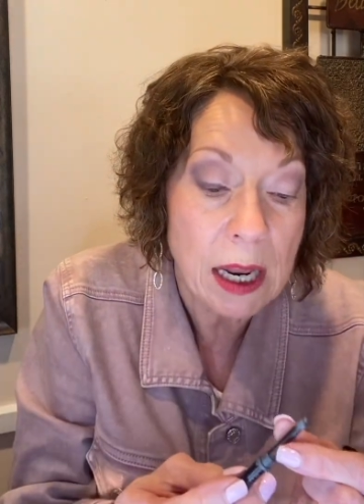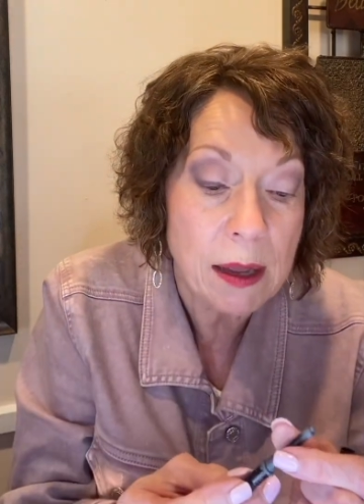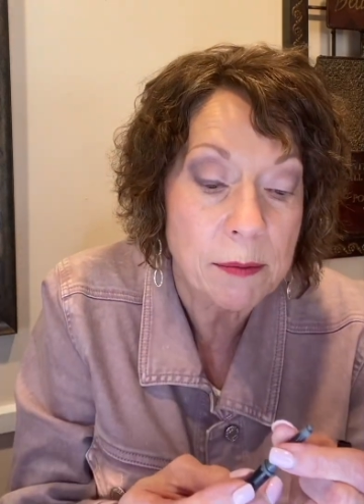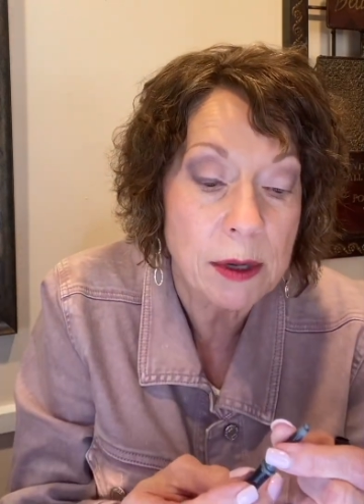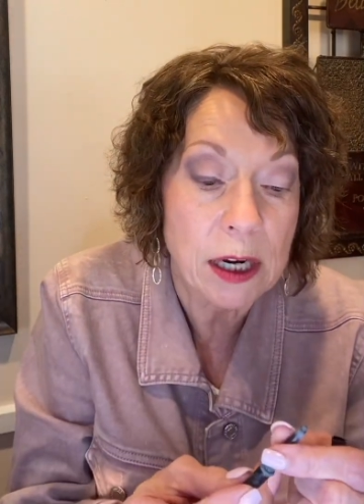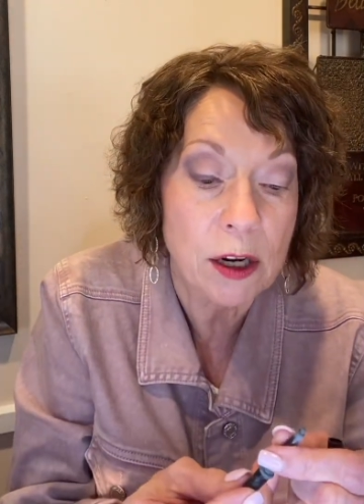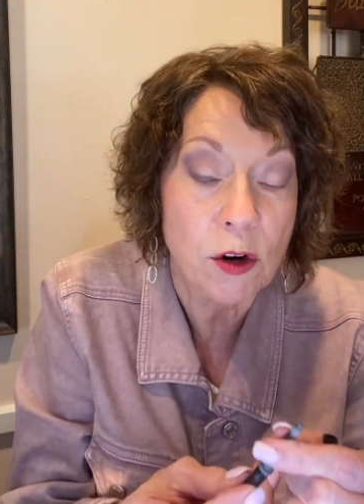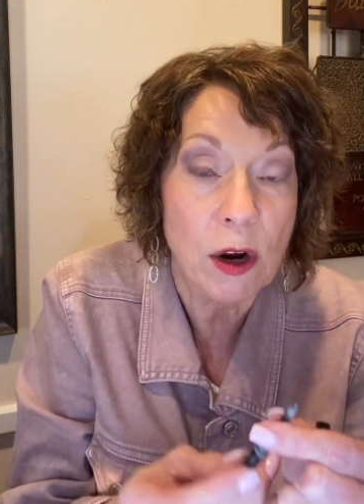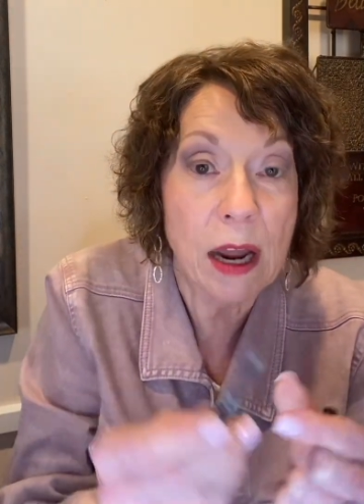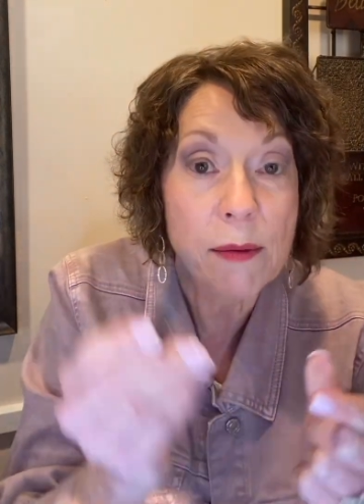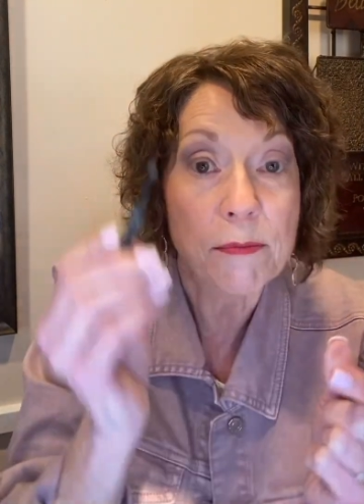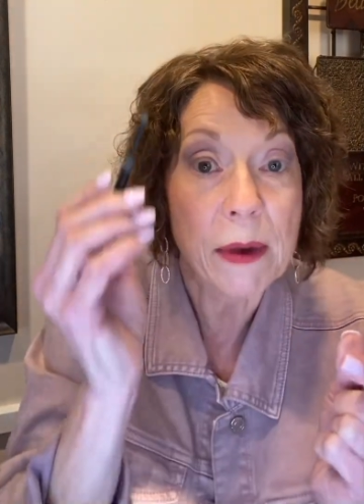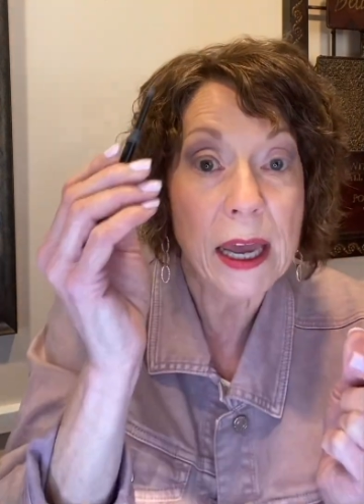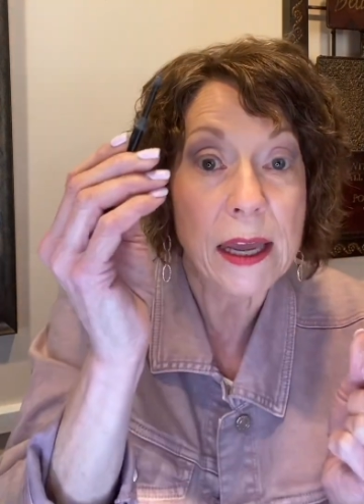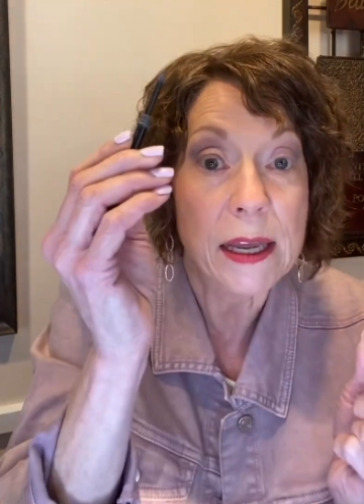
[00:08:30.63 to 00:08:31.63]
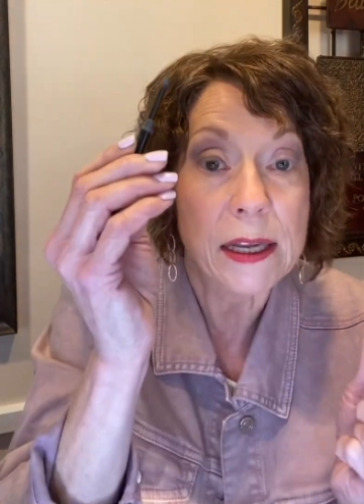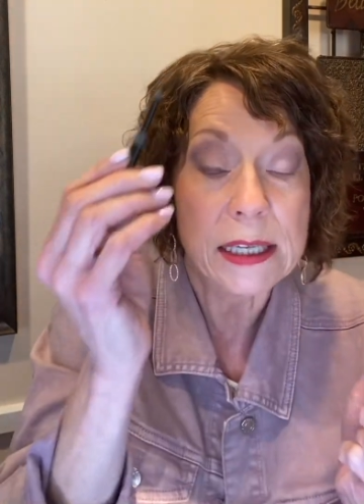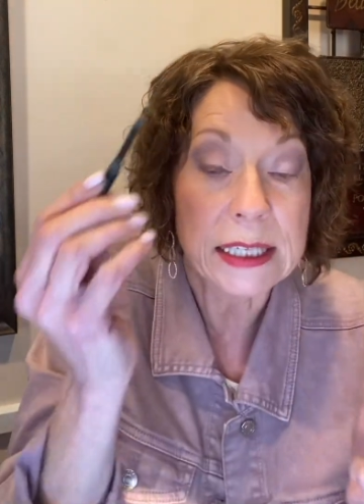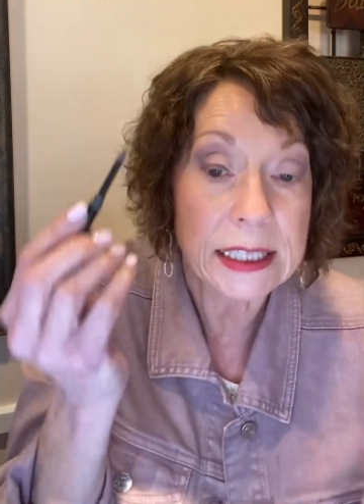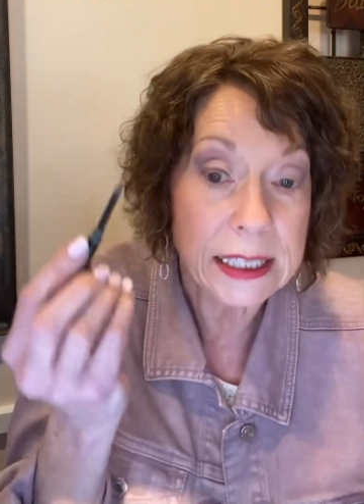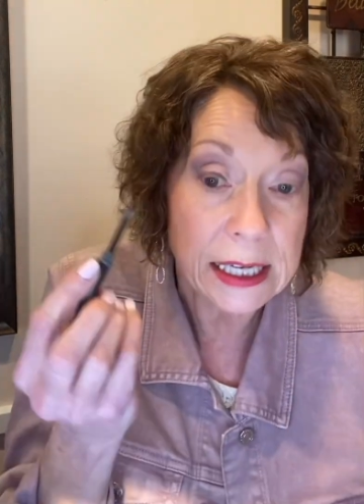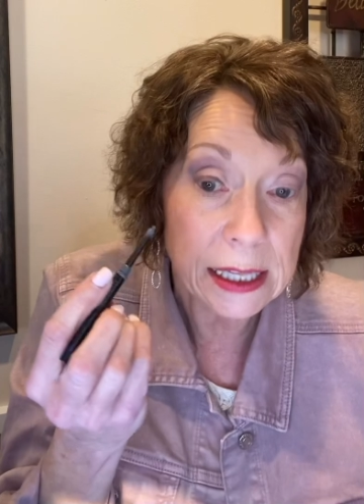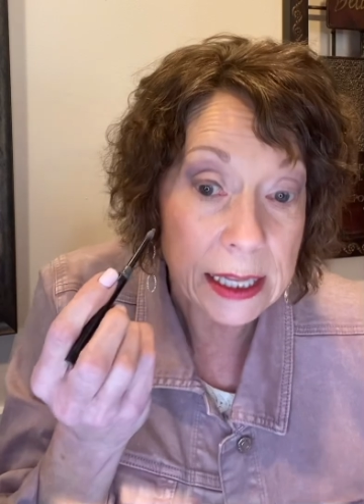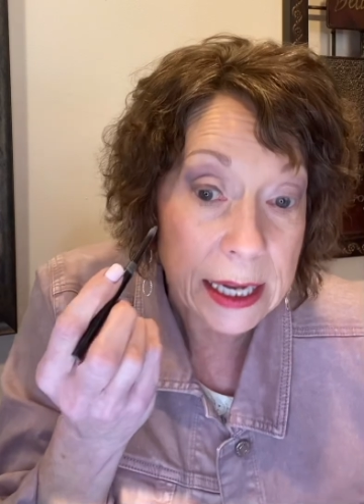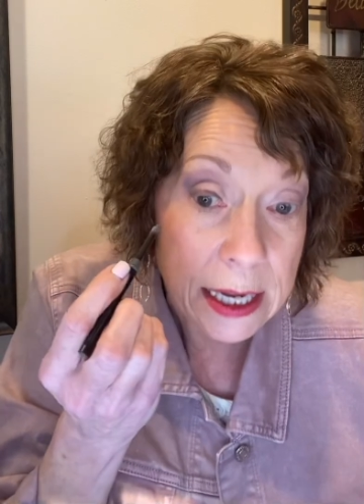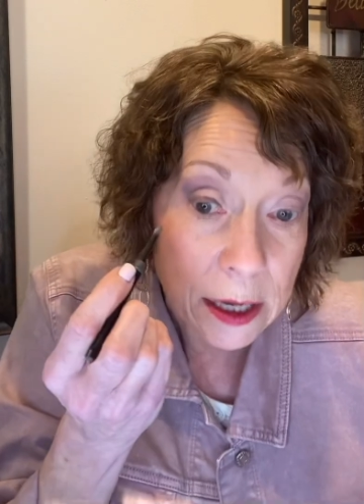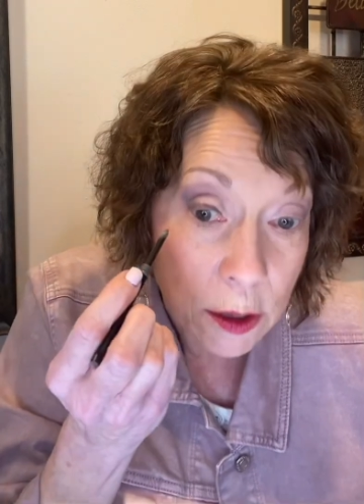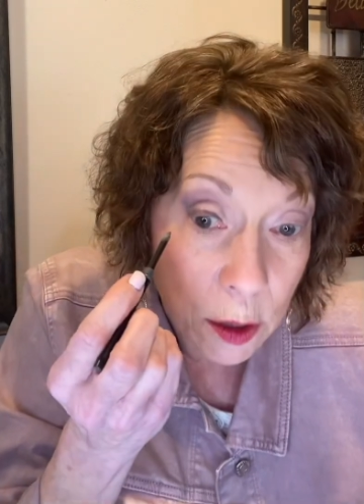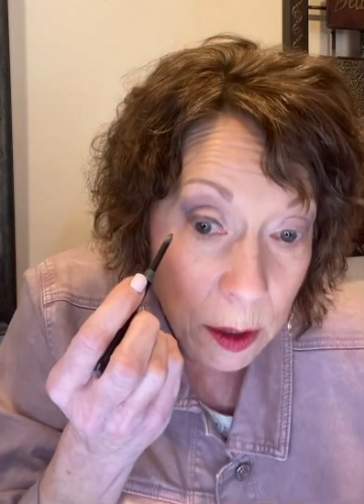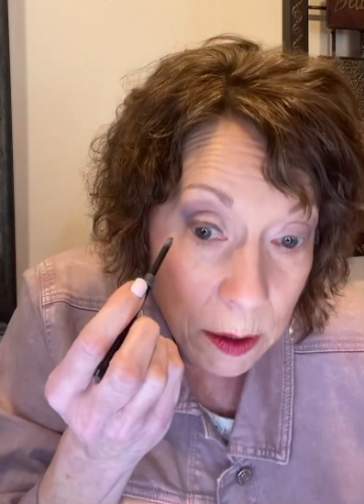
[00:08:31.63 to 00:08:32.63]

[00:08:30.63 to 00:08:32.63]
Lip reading: I'm gonna grab my Steely